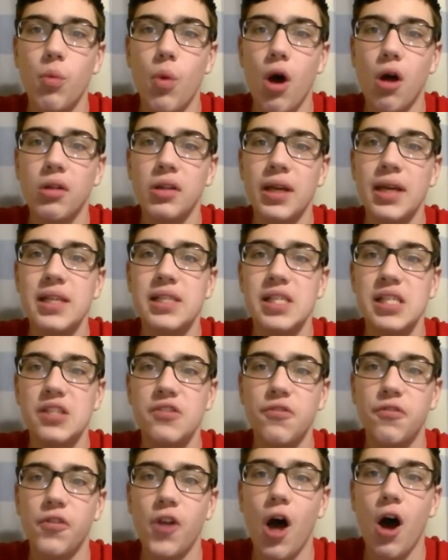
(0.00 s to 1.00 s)
in the world, it
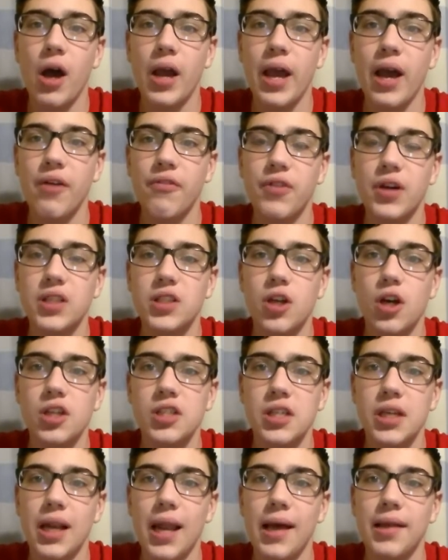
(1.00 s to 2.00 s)
is Fly at
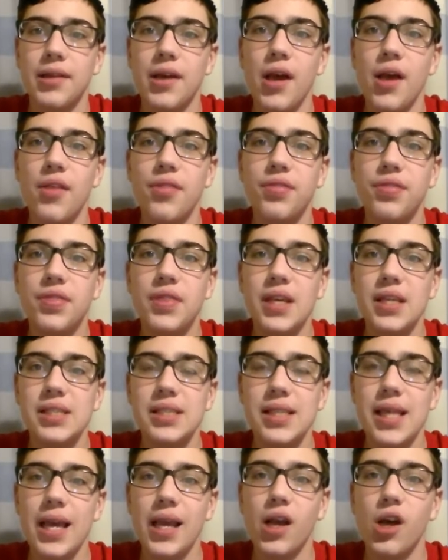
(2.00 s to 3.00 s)
Land.
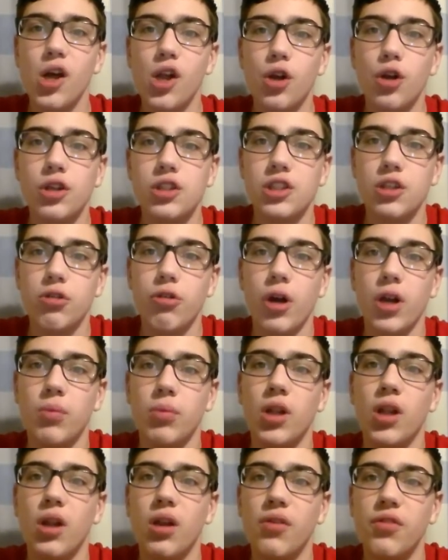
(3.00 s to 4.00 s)
this thing looks
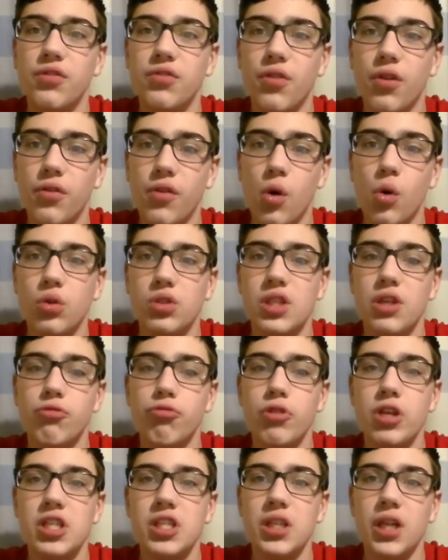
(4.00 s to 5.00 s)
incredible and of course it
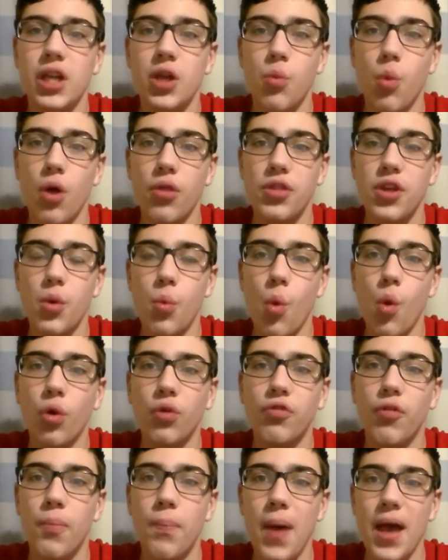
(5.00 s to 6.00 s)
recently won the
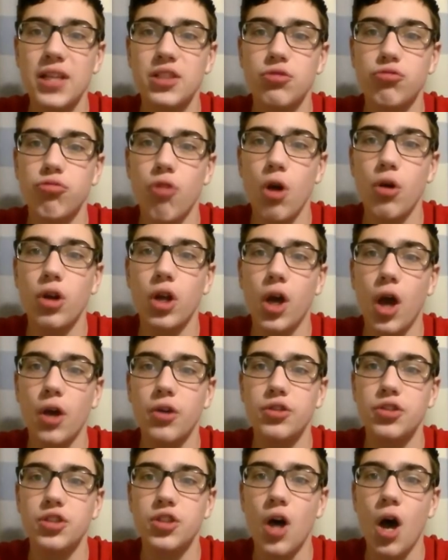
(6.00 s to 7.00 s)
award for best roller
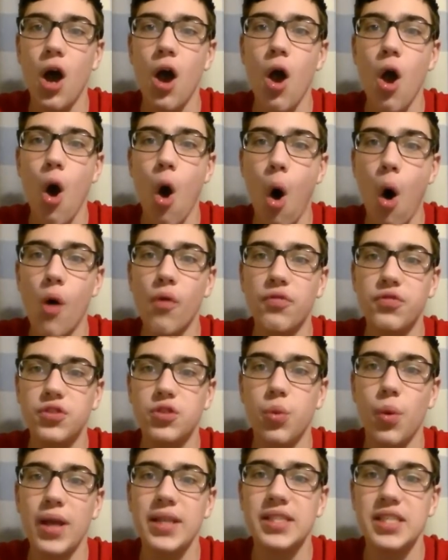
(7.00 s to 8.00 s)
coaster of
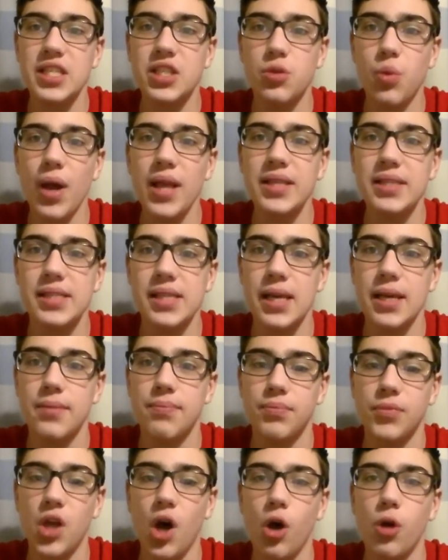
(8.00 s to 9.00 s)
2020
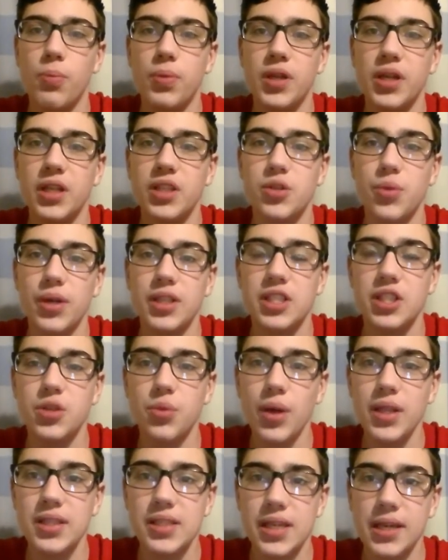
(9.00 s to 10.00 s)
that opened in
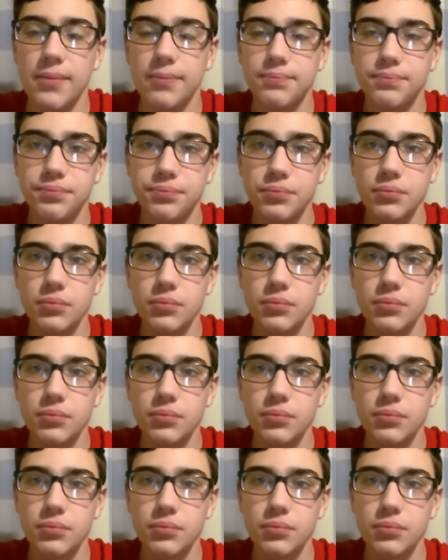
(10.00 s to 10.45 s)
2020